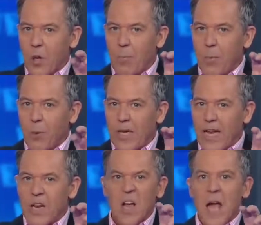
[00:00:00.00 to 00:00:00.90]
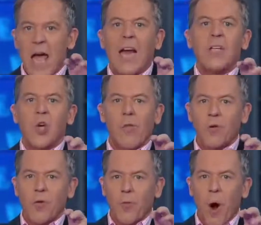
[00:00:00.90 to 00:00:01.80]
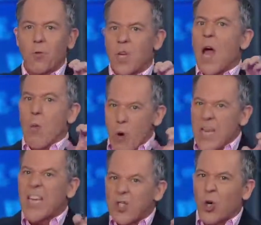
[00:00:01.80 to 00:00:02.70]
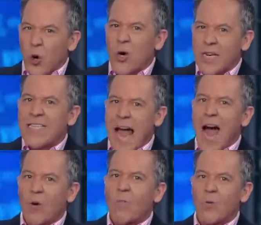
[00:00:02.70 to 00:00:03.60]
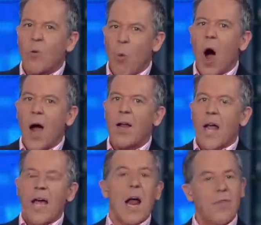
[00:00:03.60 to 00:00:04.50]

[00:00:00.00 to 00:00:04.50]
so people get at each other's throats. We can turn it down if we want. And